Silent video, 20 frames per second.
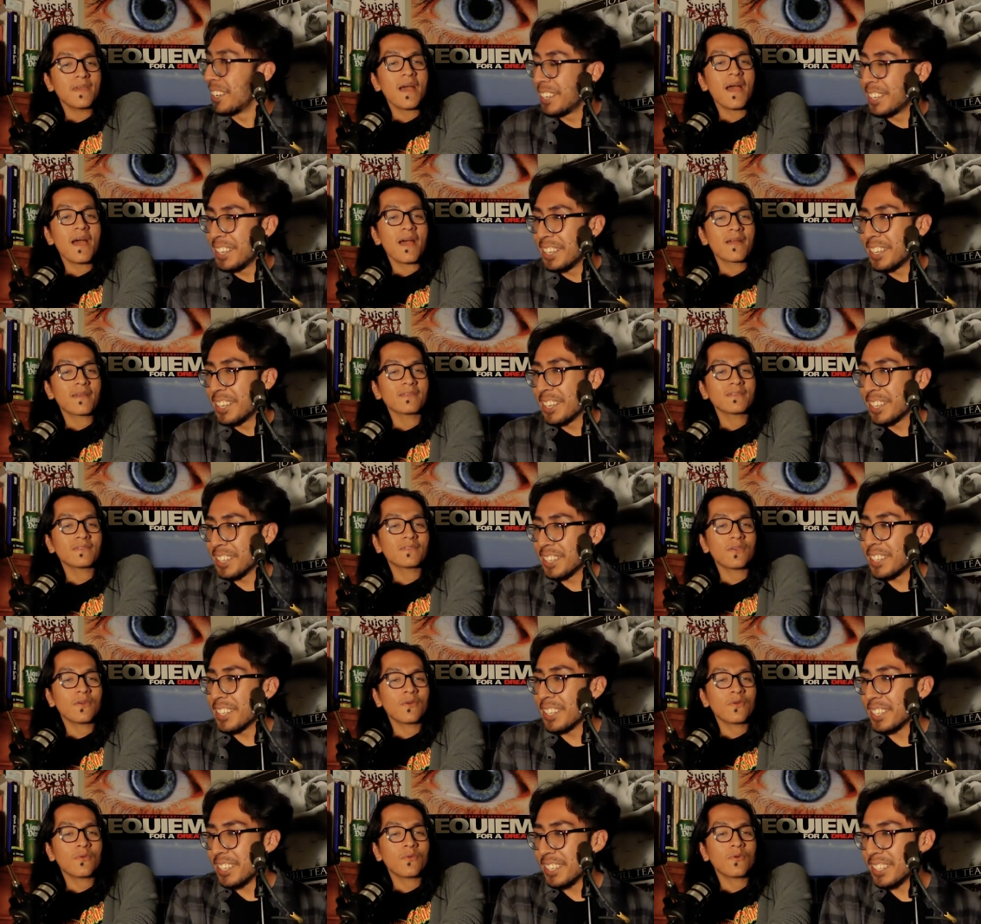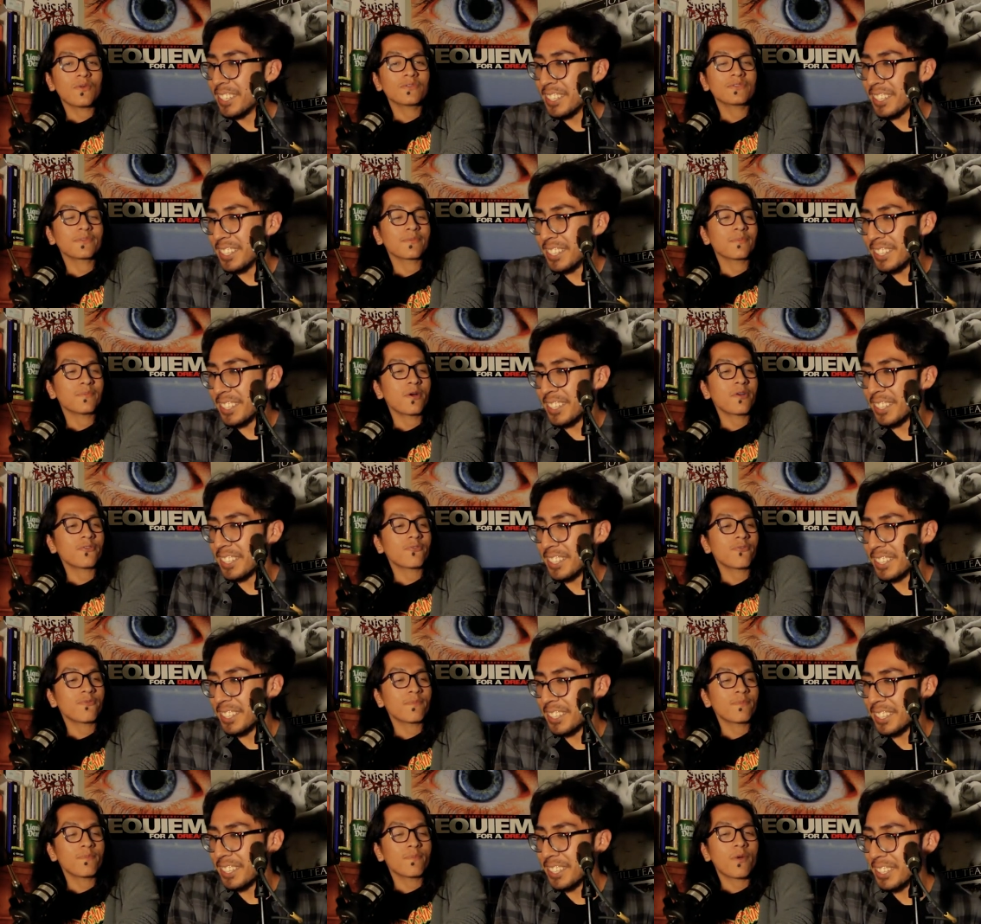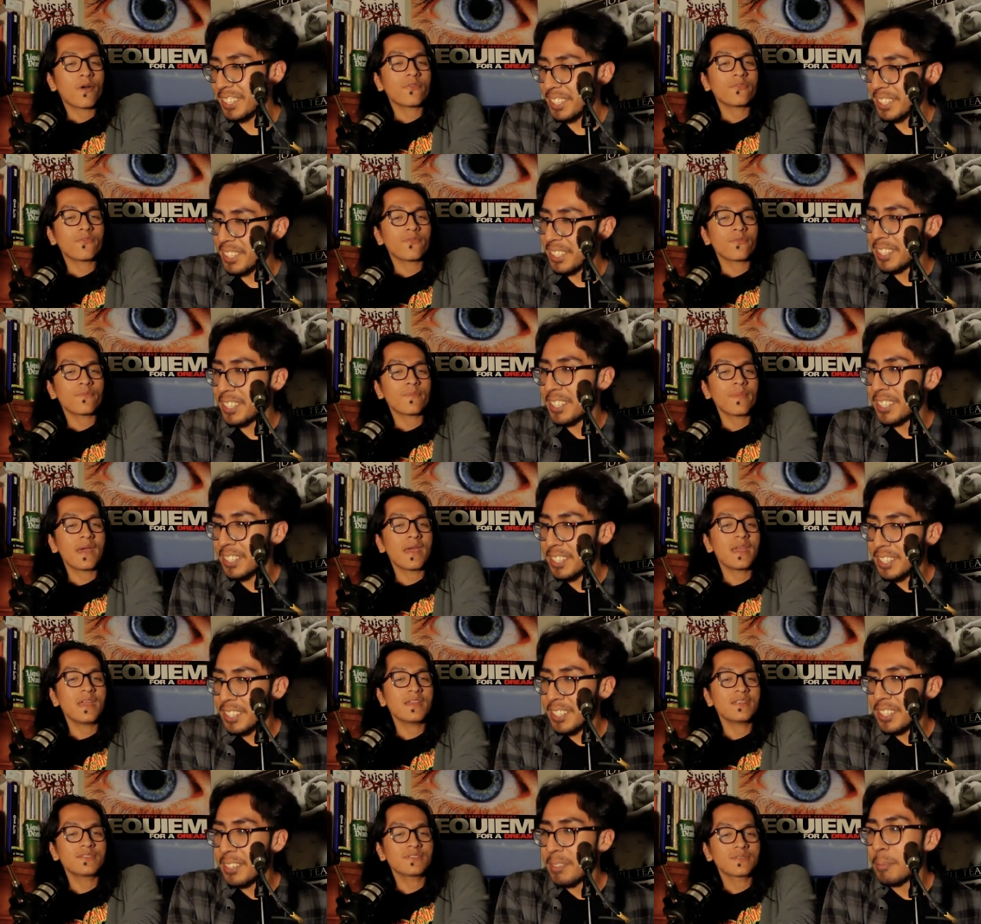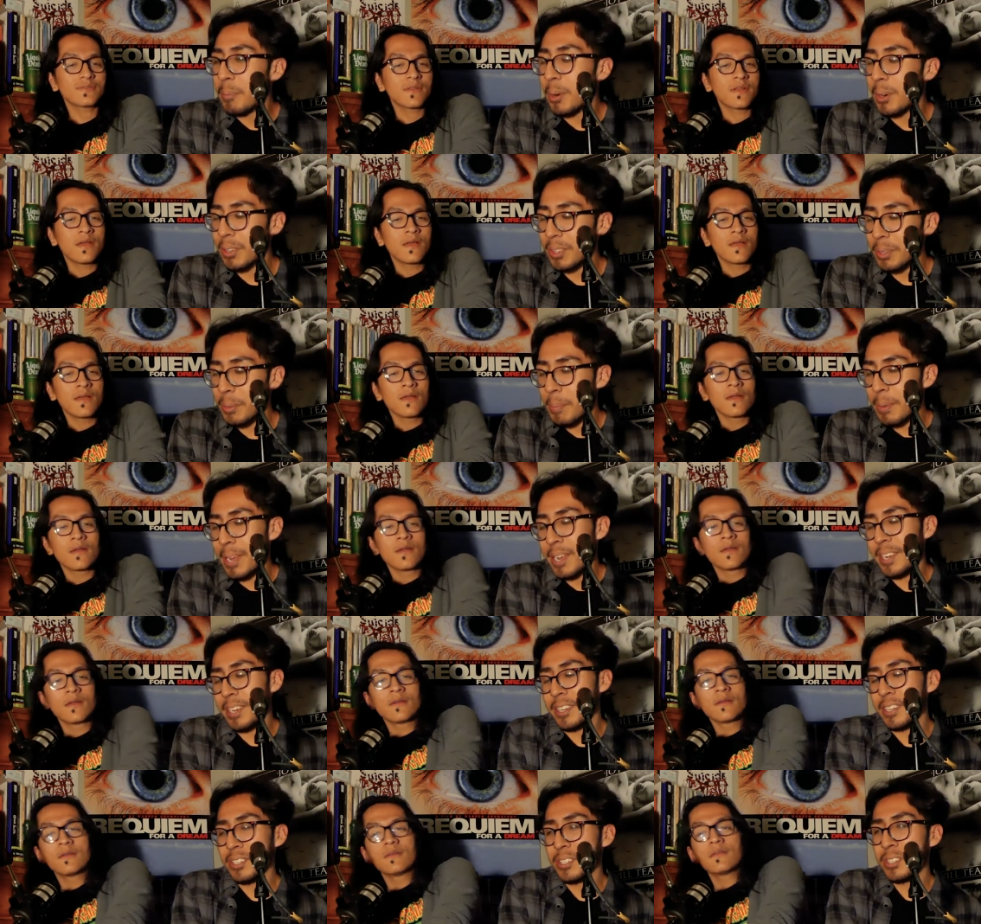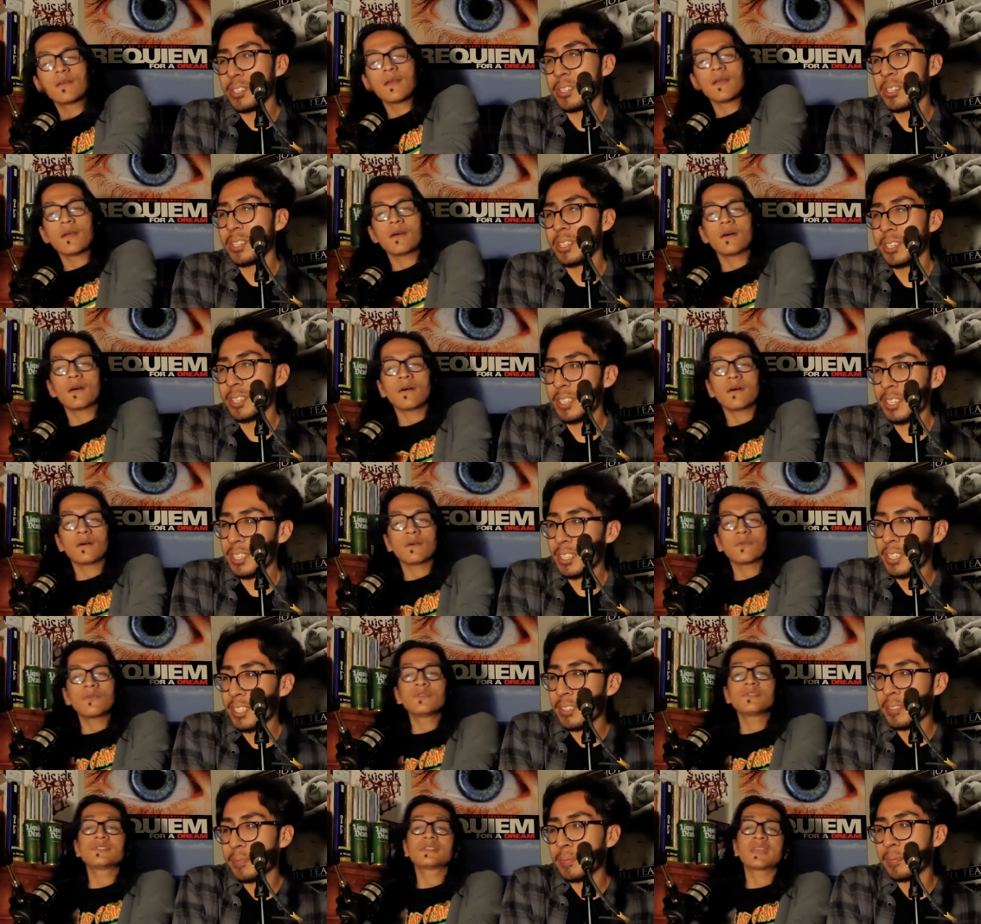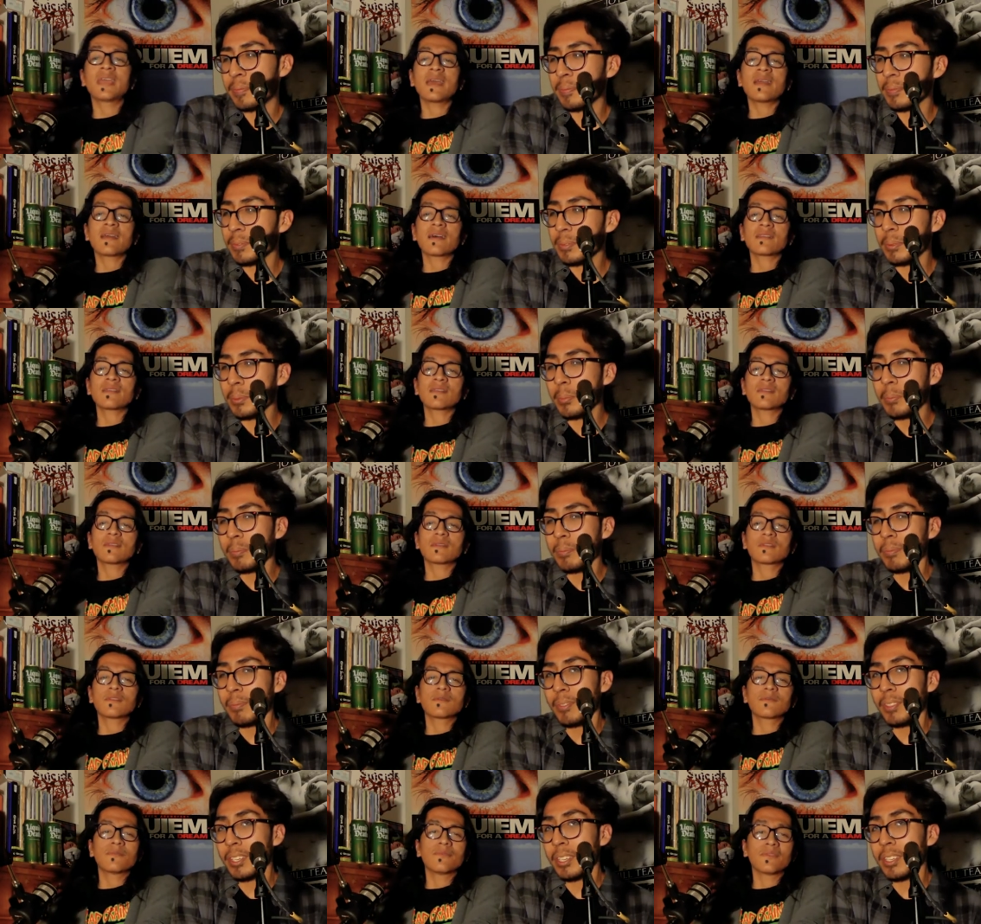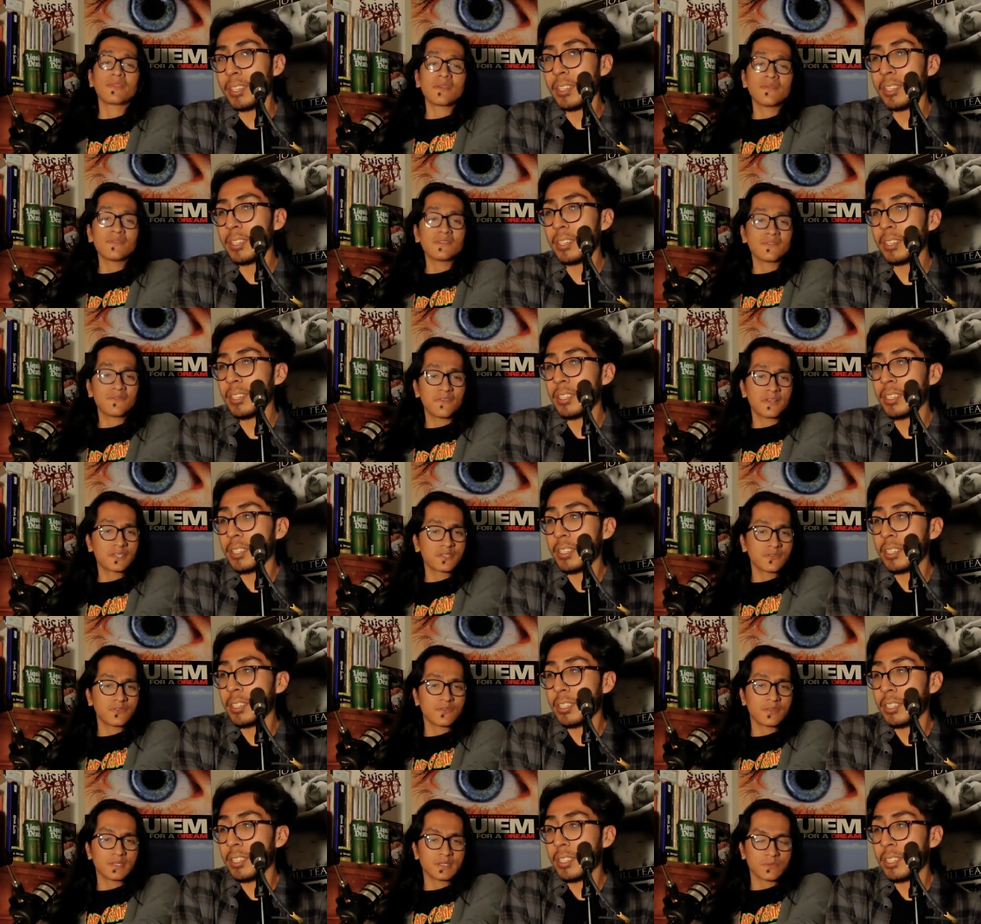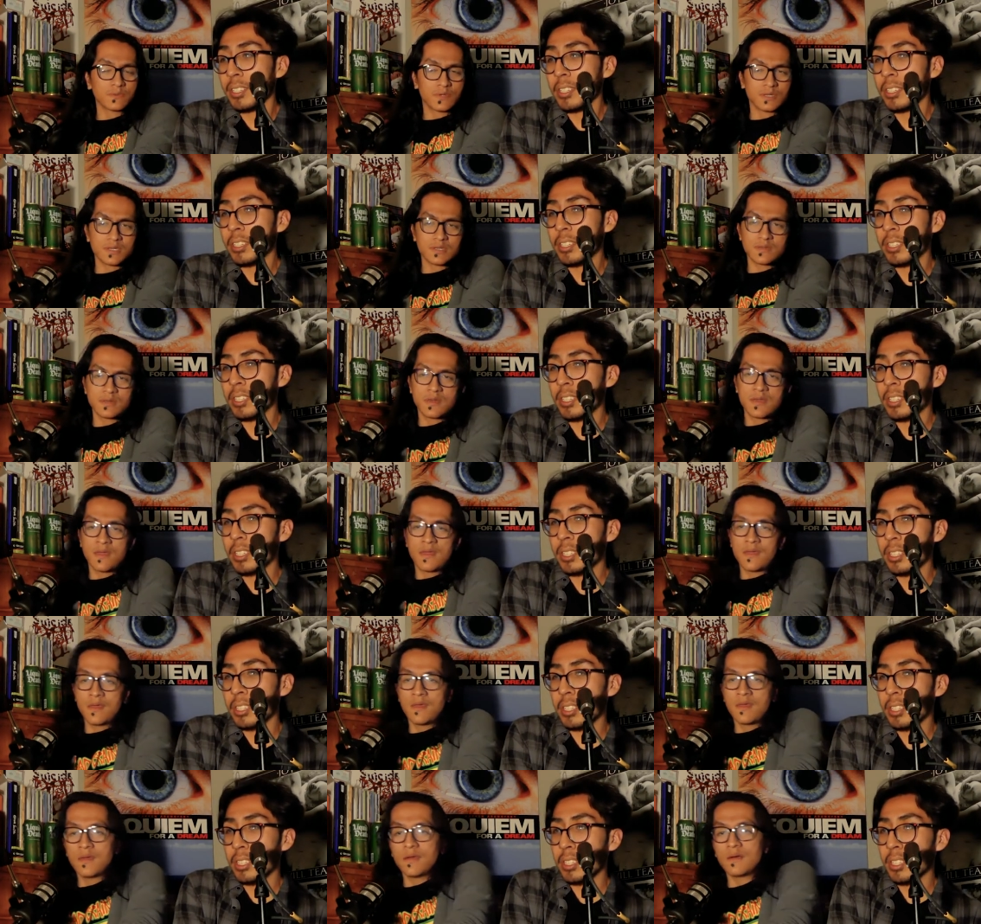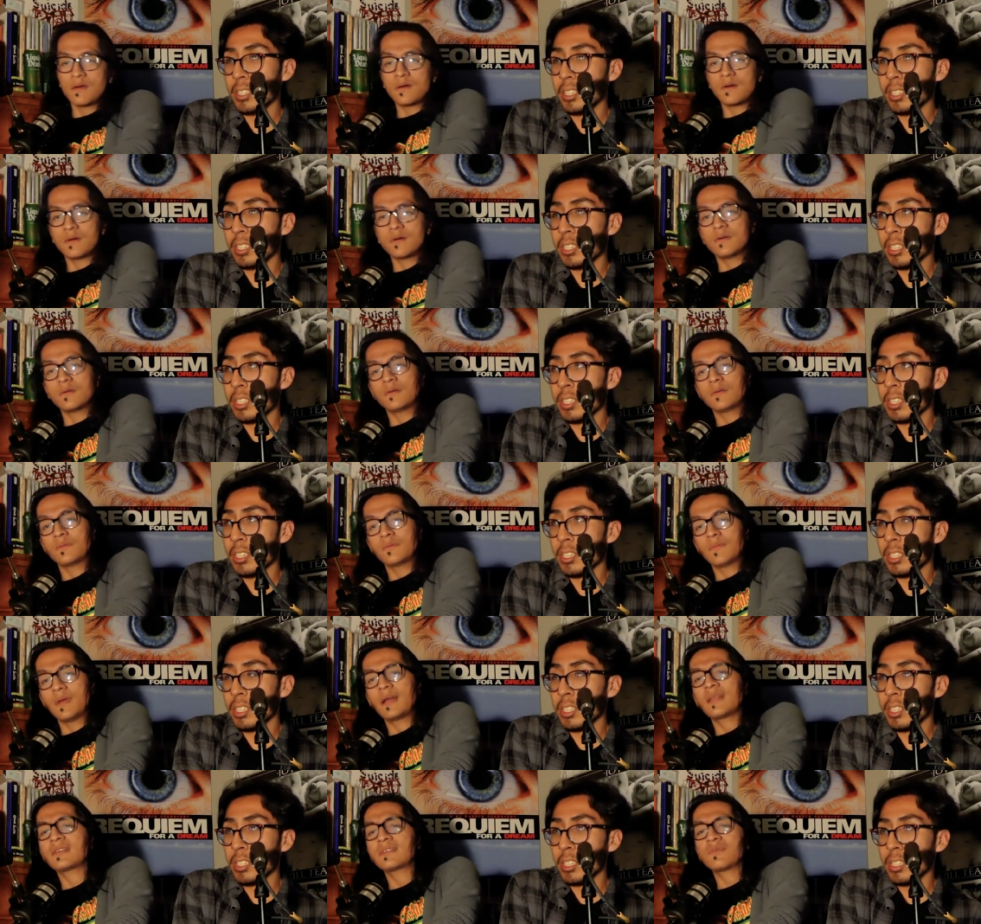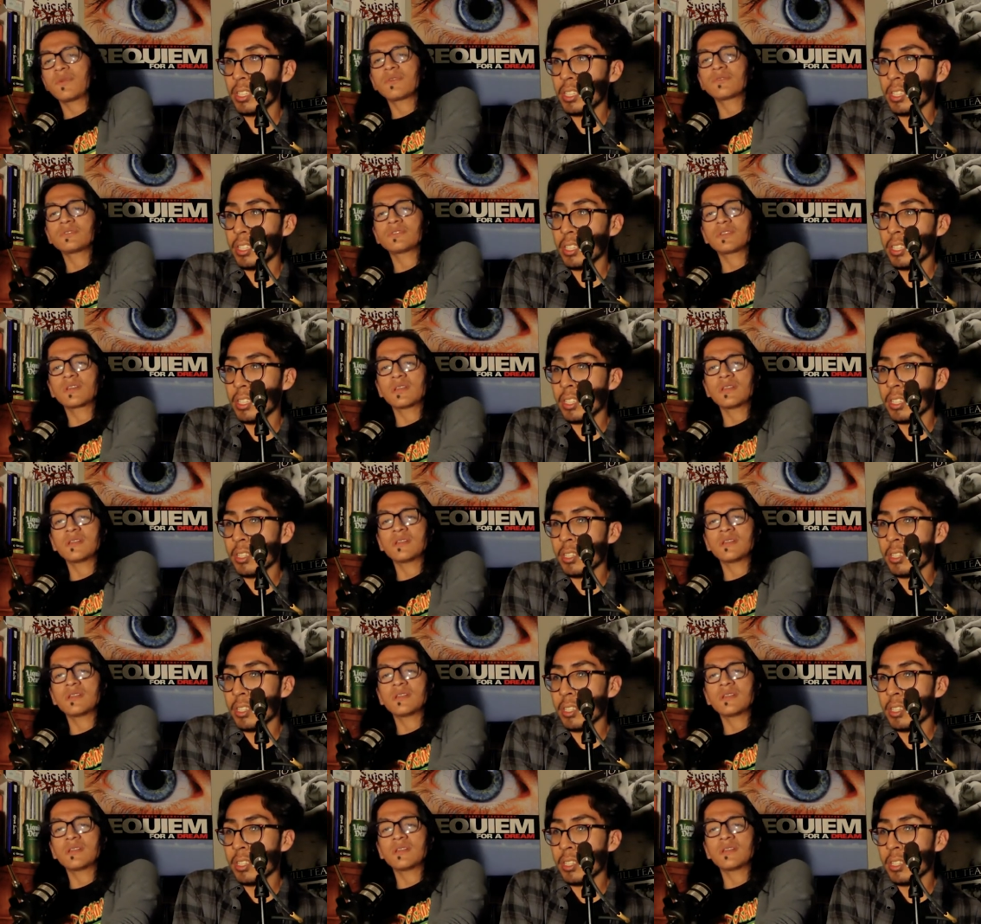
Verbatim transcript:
Speaker 1: yeah. So what was it Martha Martha Page? Martha Page, uh, who's again I believe is fictional as well. Um, at least when I was